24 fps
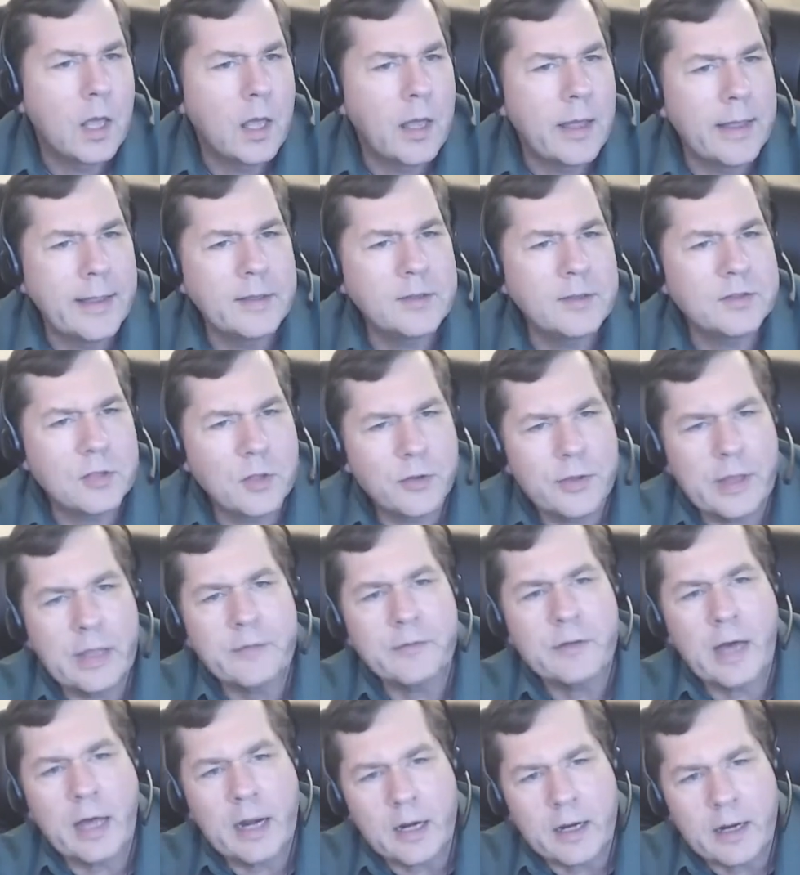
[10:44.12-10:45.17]
And so they've
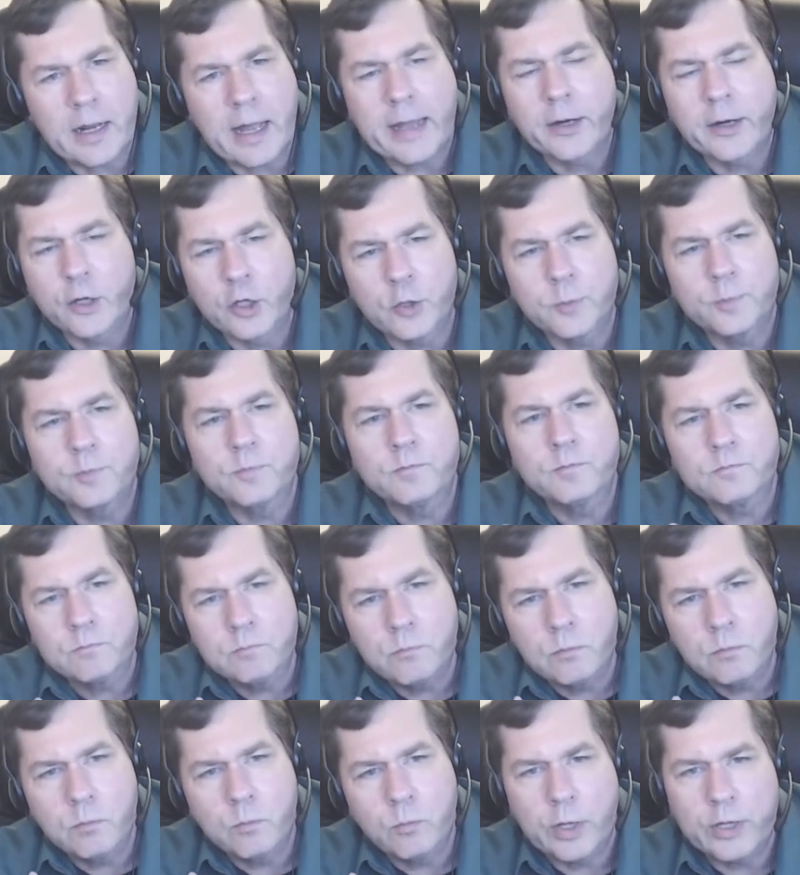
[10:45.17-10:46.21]
got an ad group,
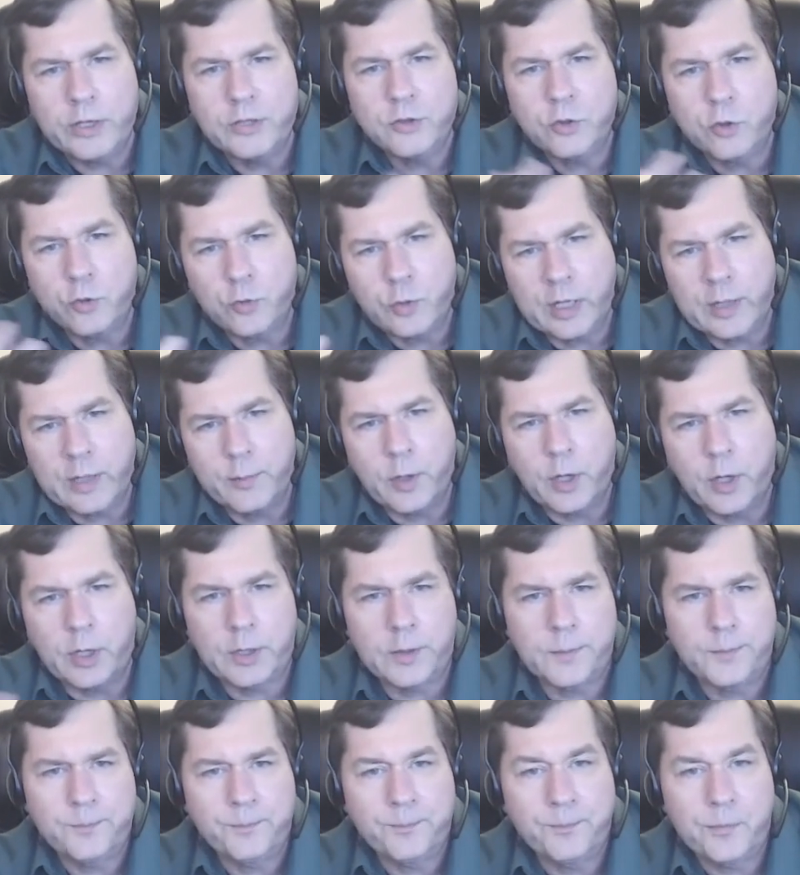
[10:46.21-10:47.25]
register trademark.
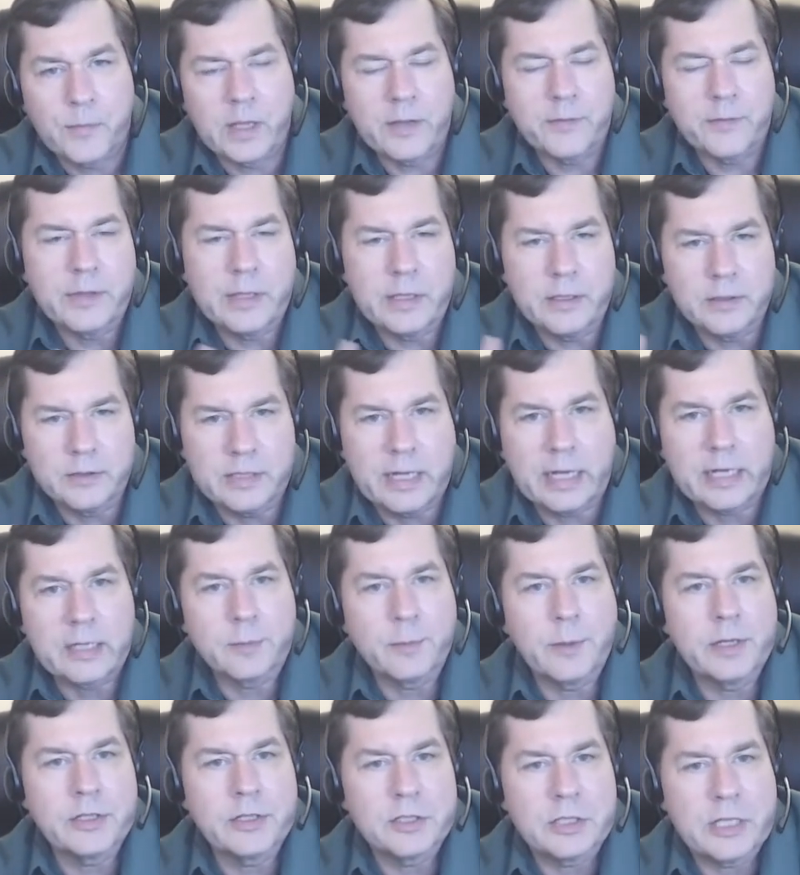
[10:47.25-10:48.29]
They have the exact
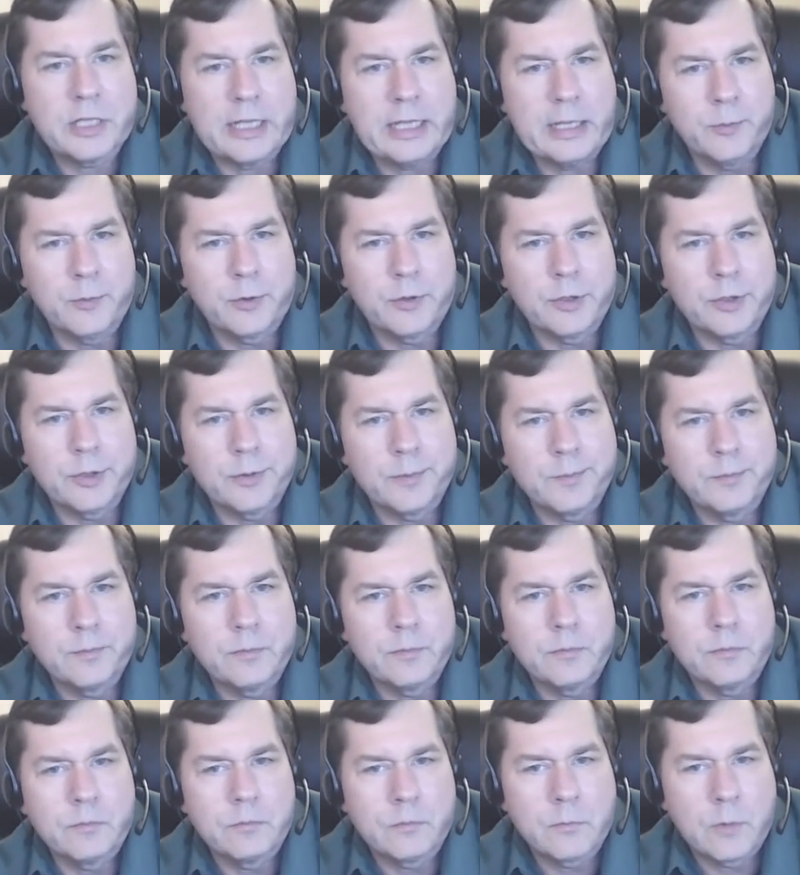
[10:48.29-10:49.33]
match keyword,
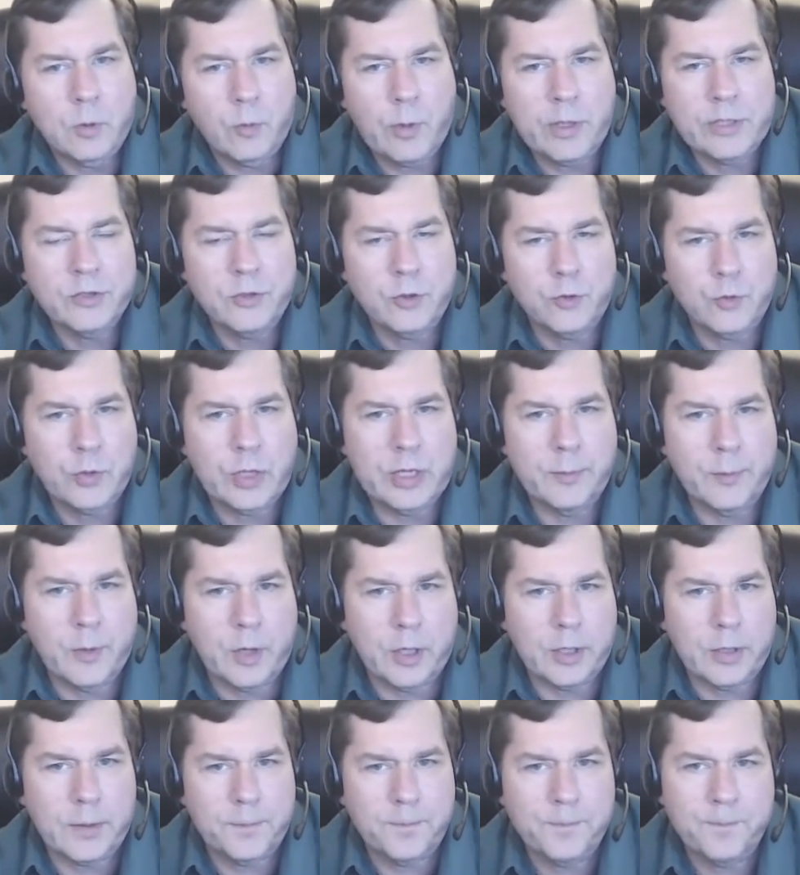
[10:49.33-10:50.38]
register
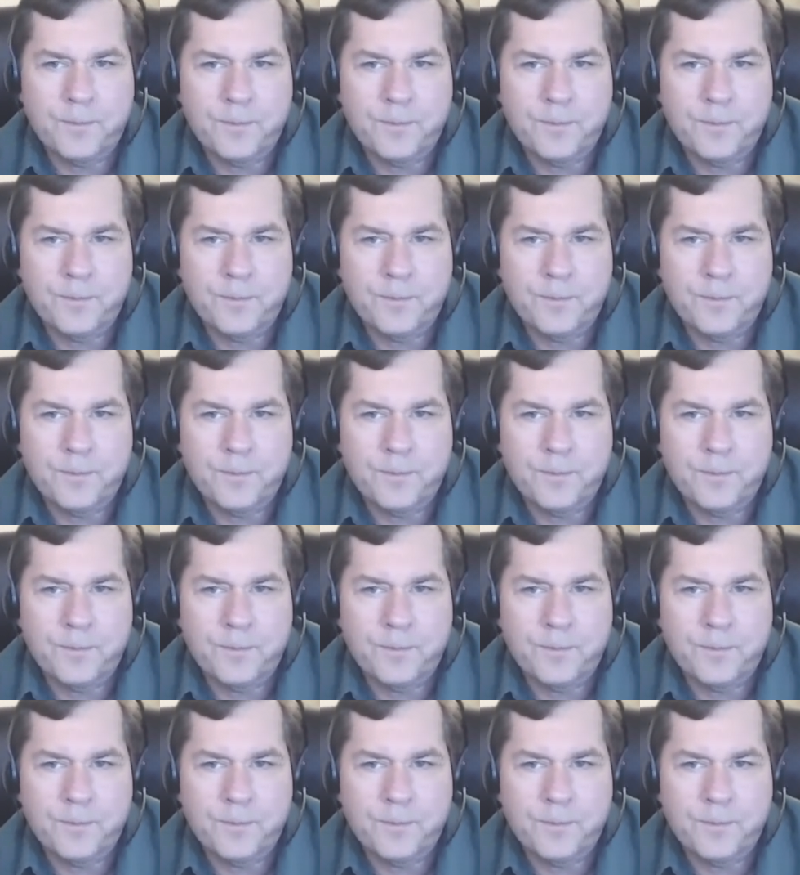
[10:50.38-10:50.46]
trademark.